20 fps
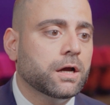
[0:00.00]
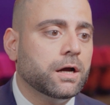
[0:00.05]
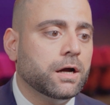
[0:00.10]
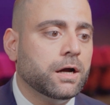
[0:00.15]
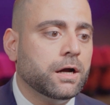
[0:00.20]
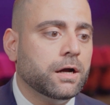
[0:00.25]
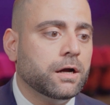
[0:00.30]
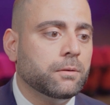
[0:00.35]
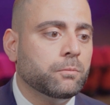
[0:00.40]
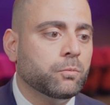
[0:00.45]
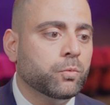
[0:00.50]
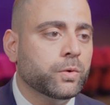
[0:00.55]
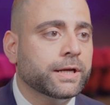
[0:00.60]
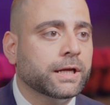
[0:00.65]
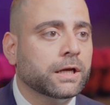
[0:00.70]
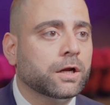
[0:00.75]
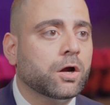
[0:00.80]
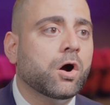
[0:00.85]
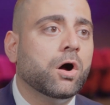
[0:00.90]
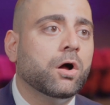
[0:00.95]
um, we
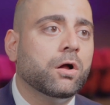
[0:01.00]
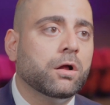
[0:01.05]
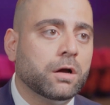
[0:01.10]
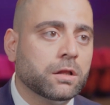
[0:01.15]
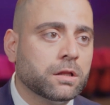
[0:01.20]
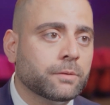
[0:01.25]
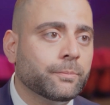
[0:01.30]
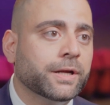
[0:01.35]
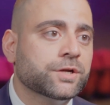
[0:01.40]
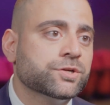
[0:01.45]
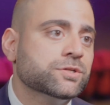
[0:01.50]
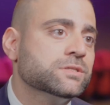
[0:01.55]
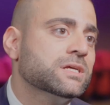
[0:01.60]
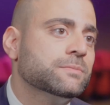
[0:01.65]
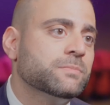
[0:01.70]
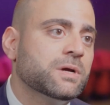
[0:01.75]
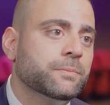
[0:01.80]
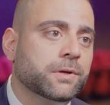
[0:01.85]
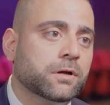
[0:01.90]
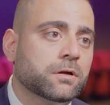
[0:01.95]
can call other patients that
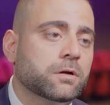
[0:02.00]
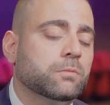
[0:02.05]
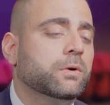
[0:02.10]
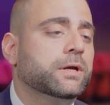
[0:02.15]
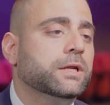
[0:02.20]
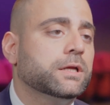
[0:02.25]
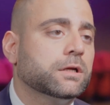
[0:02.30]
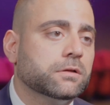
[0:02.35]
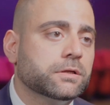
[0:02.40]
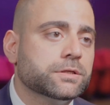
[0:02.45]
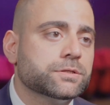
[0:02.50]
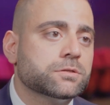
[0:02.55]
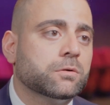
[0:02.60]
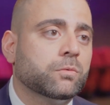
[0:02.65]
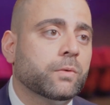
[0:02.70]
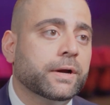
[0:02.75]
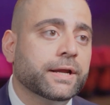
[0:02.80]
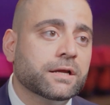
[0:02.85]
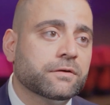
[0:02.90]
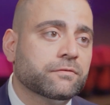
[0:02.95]
might be on a waiting list or
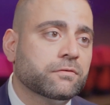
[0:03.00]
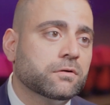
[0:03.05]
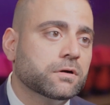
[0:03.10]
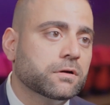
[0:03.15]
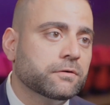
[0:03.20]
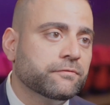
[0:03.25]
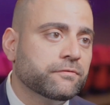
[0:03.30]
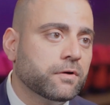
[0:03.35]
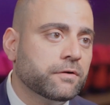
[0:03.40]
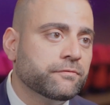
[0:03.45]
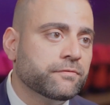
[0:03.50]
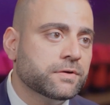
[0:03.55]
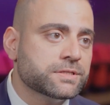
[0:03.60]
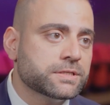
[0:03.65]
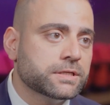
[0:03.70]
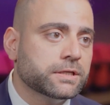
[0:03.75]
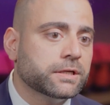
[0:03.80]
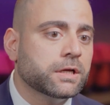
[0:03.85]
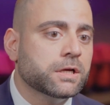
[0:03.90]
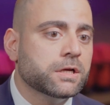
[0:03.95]
waiting for a, a
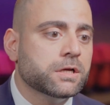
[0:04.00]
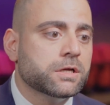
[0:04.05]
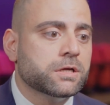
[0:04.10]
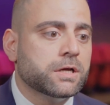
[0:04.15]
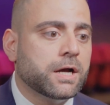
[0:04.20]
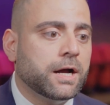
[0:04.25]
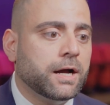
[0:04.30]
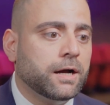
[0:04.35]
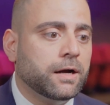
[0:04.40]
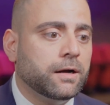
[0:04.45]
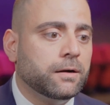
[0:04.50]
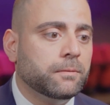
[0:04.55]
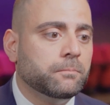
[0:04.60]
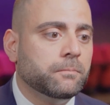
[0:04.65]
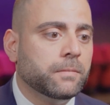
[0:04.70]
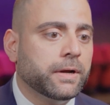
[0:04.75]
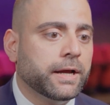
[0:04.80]
visit, um,